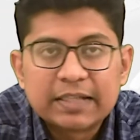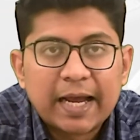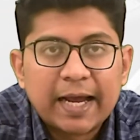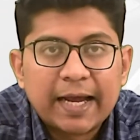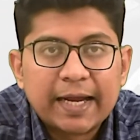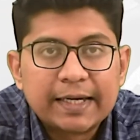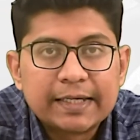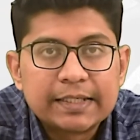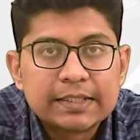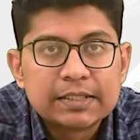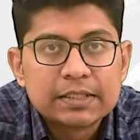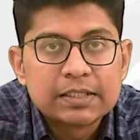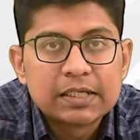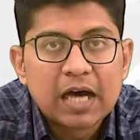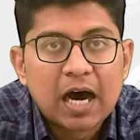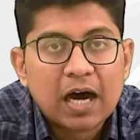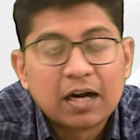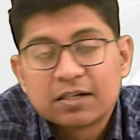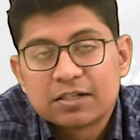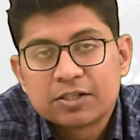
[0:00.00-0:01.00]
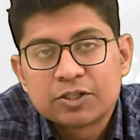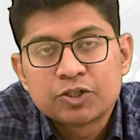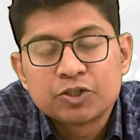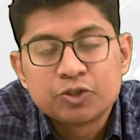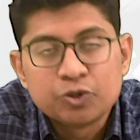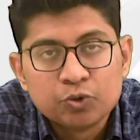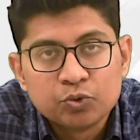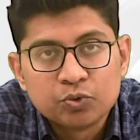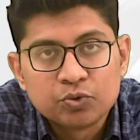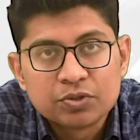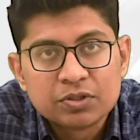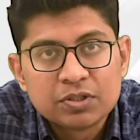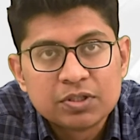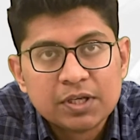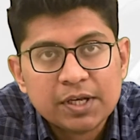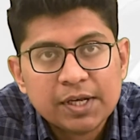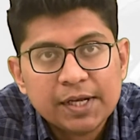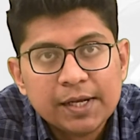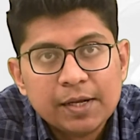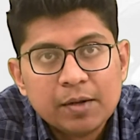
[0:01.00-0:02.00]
and artists use